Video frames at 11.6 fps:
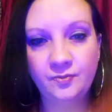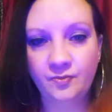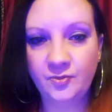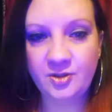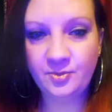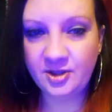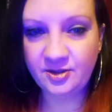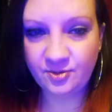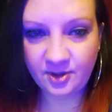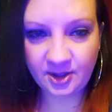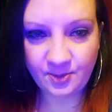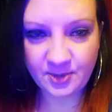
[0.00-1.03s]
Something's
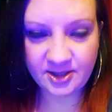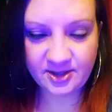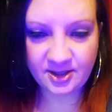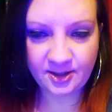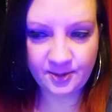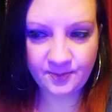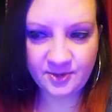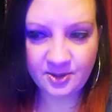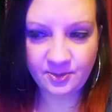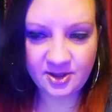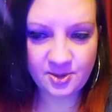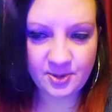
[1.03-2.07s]
really messed up.
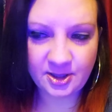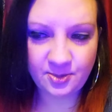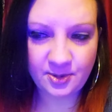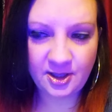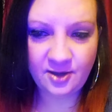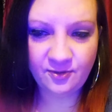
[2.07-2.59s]
Something's about to be